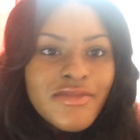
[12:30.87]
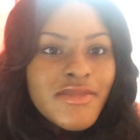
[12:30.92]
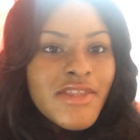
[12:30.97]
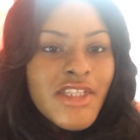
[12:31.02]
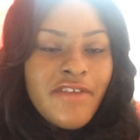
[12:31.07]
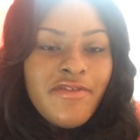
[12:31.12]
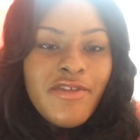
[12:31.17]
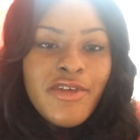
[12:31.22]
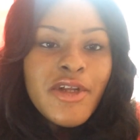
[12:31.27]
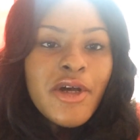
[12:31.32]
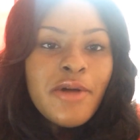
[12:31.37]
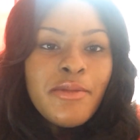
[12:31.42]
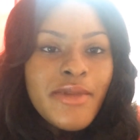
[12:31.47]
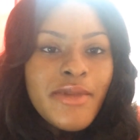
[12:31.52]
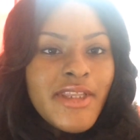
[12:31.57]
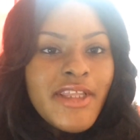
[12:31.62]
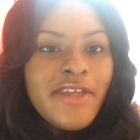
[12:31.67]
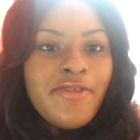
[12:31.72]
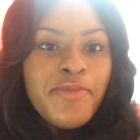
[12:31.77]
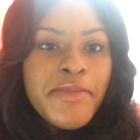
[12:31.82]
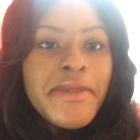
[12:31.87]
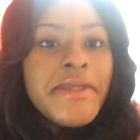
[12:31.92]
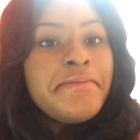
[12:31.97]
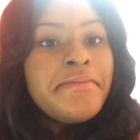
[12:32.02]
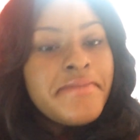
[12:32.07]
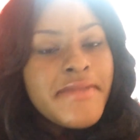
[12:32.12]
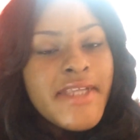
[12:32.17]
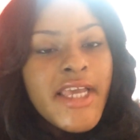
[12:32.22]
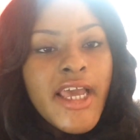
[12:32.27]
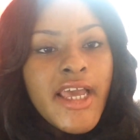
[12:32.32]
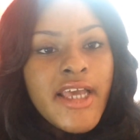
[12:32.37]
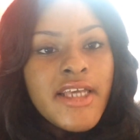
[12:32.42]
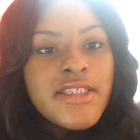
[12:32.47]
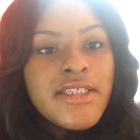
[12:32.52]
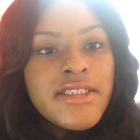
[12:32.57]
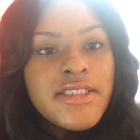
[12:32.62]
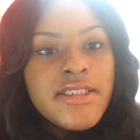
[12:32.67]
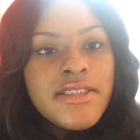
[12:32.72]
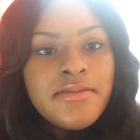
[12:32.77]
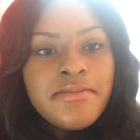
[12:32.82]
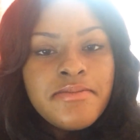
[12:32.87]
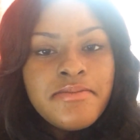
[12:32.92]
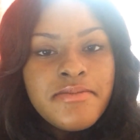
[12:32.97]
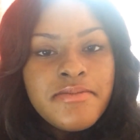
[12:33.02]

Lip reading: If you don't believe me, ask.